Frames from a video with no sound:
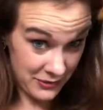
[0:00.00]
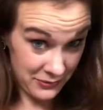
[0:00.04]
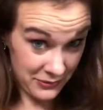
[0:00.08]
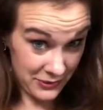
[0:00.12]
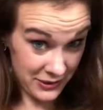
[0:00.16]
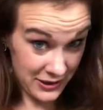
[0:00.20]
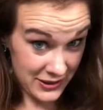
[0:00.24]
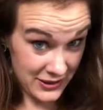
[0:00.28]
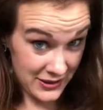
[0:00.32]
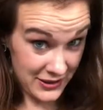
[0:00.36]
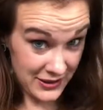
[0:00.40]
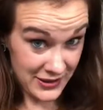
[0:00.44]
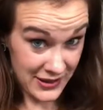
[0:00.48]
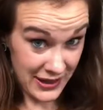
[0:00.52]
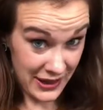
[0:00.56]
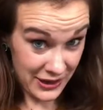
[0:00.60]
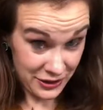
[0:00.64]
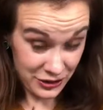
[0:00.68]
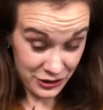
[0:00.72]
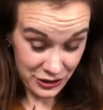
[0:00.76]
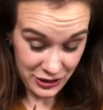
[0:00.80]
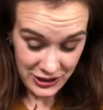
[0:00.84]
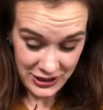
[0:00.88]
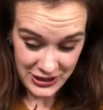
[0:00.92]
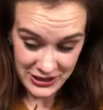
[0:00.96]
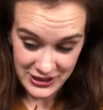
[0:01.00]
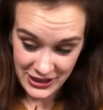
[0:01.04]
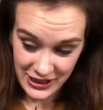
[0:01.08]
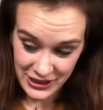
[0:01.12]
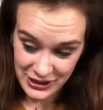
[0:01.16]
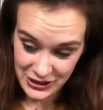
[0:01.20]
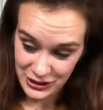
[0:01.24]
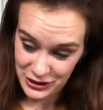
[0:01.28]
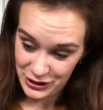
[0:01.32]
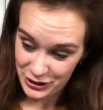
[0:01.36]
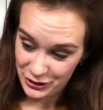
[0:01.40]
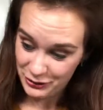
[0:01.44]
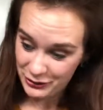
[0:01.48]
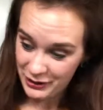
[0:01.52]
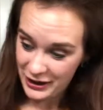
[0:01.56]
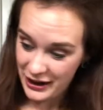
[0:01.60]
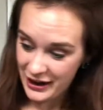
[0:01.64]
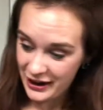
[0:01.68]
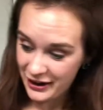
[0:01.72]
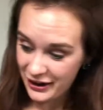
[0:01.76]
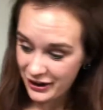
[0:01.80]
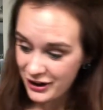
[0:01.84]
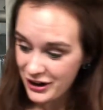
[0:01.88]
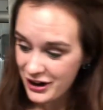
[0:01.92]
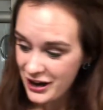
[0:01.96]
This is actually day 2
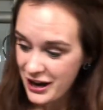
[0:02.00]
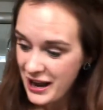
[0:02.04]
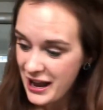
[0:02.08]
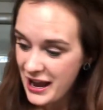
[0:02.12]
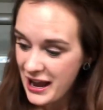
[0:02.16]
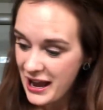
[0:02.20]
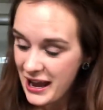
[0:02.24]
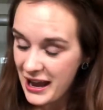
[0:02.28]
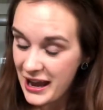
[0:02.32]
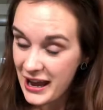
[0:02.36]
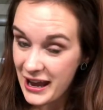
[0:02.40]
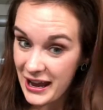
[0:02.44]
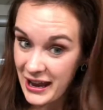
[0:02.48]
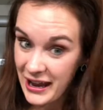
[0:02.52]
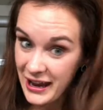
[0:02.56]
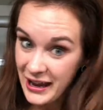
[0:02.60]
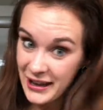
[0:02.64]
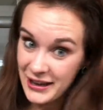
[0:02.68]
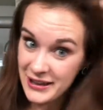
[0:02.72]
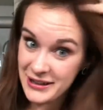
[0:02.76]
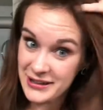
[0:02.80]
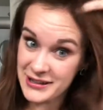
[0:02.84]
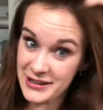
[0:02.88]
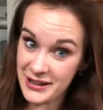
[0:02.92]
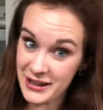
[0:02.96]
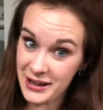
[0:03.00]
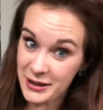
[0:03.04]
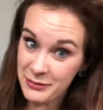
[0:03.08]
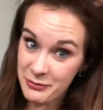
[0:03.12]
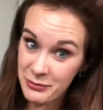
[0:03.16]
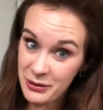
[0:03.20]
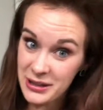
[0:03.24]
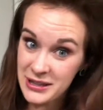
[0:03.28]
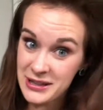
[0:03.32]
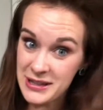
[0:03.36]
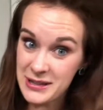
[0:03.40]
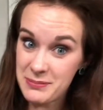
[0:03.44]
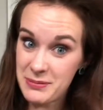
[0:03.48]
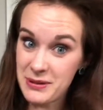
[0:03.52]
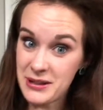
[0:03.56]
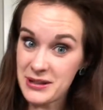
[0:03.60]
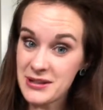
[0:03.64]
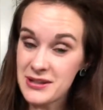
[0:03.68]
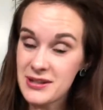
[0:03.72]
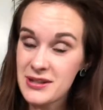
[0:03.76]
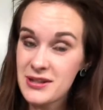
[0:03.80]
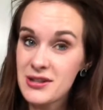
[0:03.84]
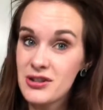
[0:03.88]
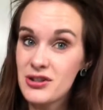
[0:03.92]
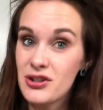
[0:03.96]
hair, and it's been
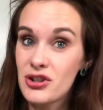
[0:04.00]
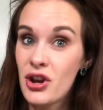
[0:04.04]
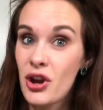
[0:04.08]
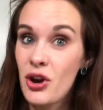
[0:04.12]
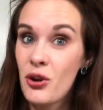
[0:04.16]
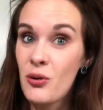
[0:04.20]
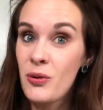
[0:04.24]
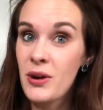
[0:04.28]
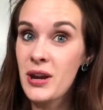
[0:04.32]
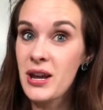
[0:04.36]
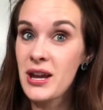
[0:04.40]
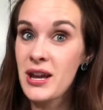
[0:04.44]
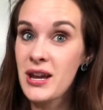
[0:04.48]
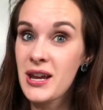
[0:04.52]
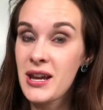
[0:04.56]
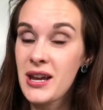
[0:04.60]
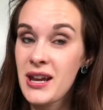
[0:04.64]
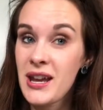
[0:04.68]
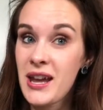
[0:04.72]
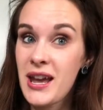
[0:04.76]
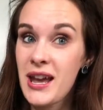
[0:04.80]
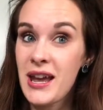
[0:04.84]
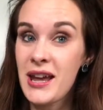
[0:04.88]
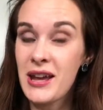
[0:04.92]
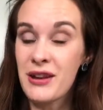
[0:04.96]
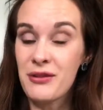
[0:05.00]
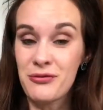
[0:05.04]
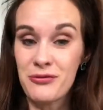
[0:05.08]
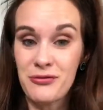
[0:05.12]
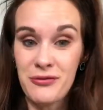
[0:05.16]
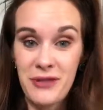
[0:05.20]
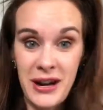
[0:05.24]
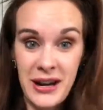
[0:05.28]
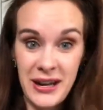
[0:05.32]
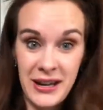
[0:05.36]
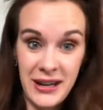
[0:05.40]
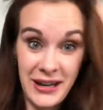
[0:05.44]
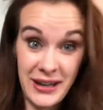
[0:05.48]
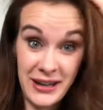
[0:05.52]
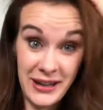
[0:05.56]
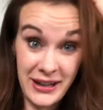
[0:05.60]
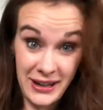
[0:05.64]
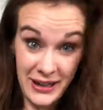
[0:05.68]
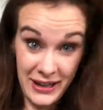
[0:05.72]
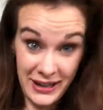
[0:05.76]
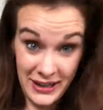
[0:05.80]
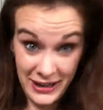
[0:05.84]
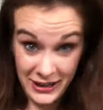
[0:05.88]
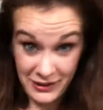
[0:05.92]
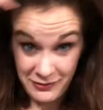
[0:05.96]
snowing and
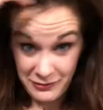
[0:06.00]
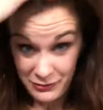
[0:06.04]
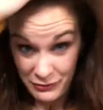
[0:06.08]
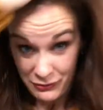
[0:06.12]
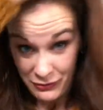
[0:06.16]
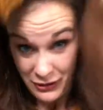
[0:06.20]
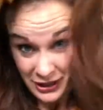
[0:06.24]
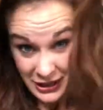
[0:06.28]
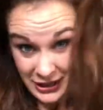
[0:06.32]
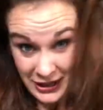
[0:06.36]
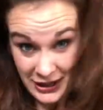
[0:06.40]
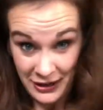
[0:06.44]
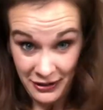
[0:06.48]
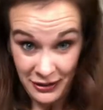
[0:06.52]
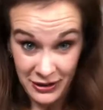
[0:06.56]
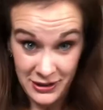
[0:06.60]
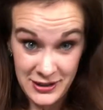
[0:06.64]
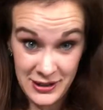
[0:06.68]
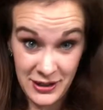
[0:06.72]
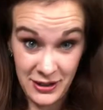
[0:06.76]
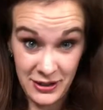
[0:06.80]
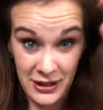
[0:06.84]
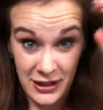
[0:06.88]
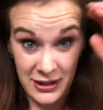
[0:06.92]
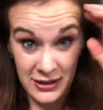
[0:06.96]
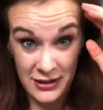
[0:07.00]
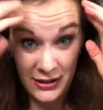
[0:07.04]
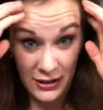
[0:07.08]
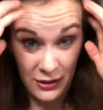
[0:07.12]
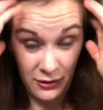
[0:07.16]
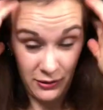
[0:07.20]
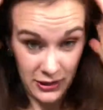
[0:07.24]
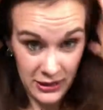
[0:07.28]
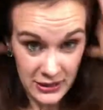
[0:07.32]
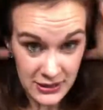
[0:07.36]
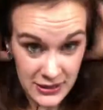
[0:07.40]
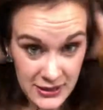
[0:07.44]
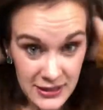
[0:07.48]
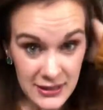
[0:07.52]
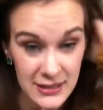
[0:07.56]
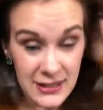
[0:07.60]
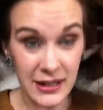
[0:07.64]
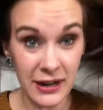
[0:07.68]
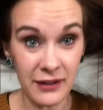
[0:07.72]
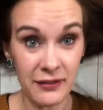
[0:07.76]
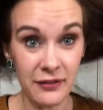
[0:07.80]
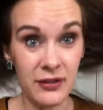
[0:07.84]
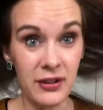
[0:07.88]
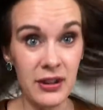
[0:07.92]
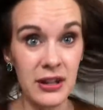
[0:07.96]
raining, and I've been running errands all day, so it's
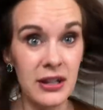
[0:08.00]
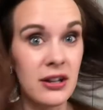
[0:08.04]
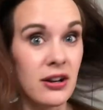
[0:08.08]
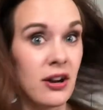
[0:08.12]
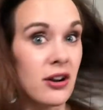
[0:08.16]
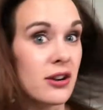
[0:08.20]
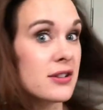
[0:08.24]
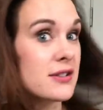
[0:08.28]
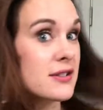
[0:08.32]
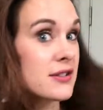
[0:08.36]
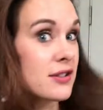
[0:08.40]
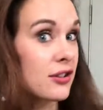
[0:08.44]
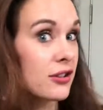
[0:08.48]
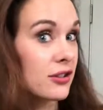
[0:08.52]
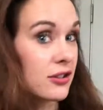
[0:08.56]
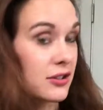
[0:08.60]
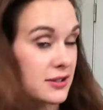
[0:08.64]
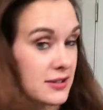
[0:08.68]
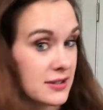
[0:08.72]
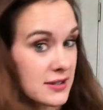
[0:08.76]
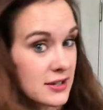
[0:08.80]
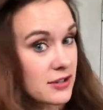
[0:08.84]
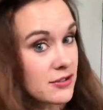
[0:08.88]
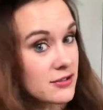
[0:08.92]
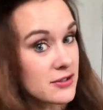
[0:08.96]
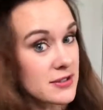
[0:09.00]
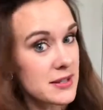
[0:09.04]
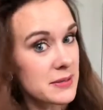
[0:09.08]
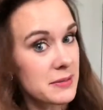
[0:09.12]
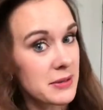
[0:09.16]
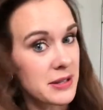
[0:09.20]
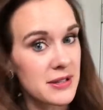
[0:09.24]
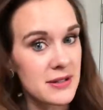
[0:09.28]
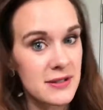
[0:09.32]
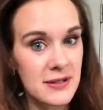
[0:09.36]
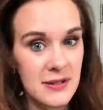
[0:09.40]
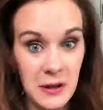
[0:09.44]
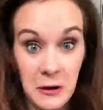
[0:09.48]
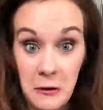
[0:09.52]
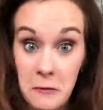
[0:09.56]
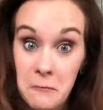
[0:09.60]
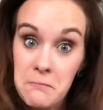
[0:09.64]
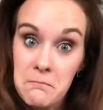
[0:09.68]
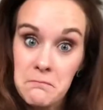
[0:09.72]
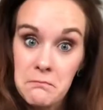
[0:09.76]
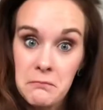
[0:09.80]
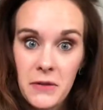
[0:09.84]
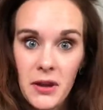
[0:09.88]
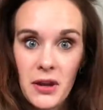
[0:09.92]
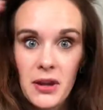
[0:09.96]
definitely not as curly as it used to be, so
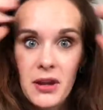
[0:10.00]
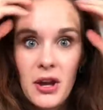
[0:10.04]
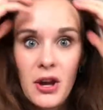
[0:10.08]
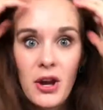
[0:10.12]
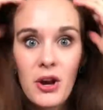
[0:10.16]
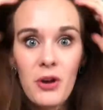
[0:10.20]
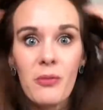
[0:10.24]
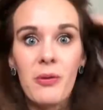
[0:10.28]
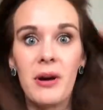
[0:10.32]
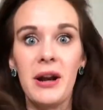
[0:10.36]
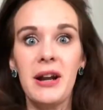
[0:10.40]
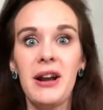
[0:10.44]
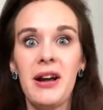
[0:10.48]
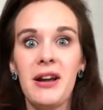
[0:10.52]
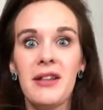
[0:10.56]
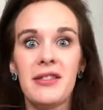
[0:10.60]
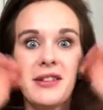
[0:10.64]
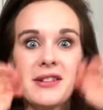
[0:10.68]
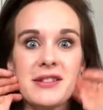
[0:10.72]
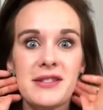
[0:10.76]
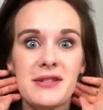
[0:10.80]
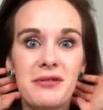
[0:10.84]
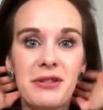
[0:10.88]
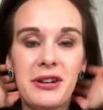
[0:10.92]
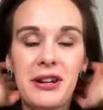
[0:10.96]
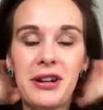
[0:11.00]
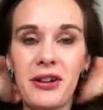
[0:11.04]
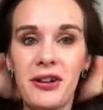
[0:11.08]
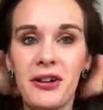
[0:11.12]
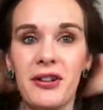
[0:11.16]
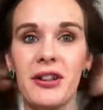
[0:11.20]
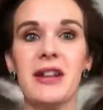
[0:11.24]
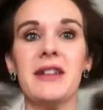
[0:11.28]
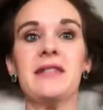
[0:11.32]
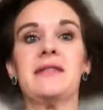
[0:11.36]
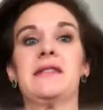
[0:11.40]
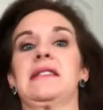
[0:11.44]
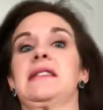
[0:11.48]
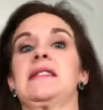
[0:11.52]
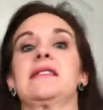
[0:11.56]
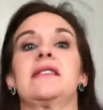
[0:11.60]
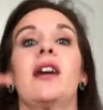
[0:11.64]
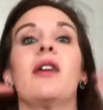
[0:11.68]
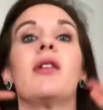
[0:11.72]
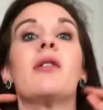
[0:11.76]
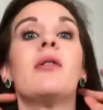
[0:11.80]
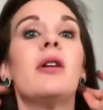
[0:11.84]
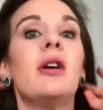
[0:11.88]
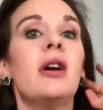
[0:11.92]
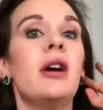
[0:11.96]
why not? Let's recurl it.
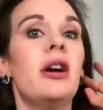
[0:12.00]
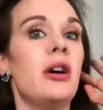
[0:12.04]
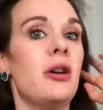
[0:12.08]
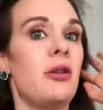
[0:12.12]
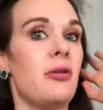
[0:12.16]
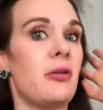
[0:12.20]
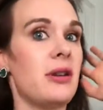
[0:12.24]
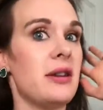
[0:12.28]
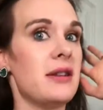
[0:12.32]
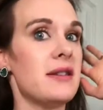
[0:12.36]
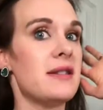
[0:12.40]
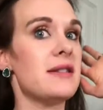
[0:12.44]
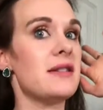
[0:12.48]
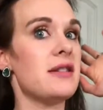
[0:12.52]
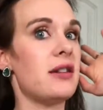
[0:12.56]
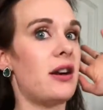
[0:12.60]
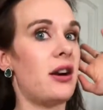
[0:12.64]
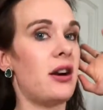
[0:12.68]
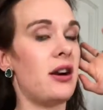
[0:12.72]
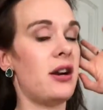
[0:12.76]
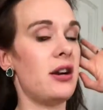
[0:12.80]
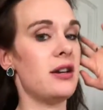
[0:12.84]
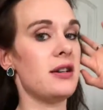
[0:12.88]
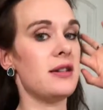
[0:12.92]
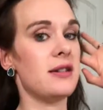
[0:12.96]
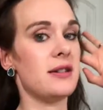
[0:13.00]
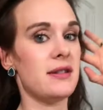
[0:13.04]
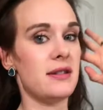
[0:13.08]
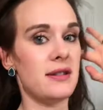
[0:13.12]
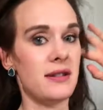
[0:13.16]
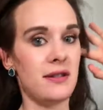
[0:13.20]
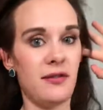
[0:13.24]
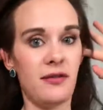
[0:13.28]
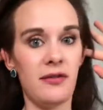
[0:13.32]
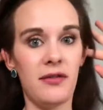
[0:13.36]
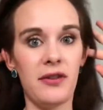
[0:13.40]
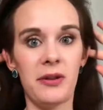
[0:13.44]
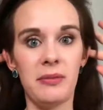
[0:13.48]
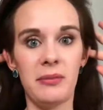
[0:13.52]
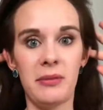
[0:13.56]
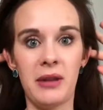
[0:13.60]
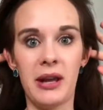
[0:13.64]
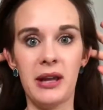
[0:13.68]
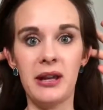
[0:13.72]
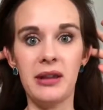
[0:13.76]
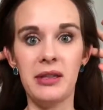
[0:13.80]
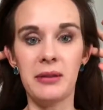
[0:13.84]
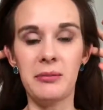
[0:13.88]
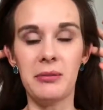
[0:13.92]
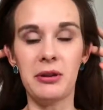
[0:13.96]
So we're gonna start from
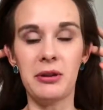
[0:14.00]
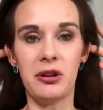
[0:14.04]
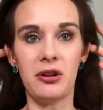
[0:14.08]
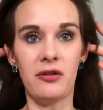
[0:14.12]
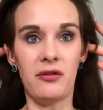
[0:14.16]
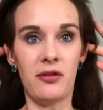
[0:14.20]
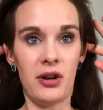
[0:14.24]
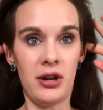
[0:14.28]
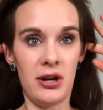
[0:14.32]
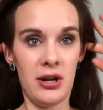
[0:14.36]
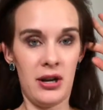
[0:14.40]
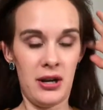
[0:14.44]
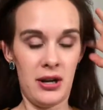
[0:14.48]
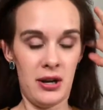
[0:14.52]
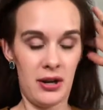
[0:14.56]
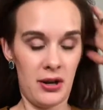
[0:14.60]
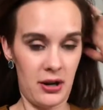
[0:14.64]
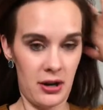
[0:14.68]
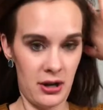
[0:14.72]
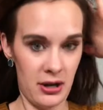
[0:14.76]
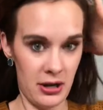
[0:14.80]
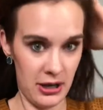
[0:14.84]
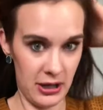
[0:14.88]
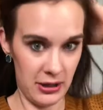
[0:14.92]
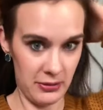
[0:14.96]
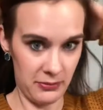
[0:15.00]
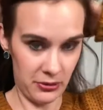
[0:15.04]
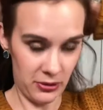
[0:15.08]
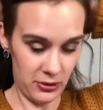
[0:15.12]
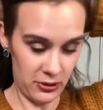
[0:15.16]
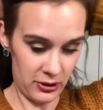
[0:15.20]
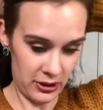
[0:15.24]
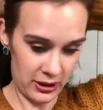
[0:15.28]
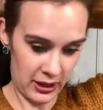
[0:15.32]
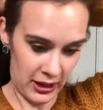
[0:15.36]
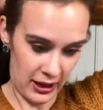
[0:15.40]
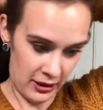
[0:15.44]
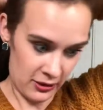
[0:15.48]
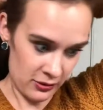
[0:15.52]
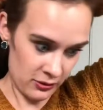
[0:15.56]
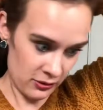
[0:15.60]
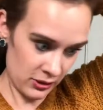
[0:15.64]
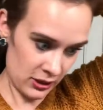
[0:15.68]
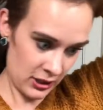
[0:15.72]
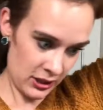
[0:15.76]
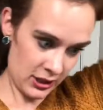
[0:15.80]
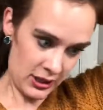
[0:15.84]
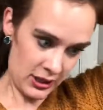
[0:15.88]
like the middle of our ear and pull it out.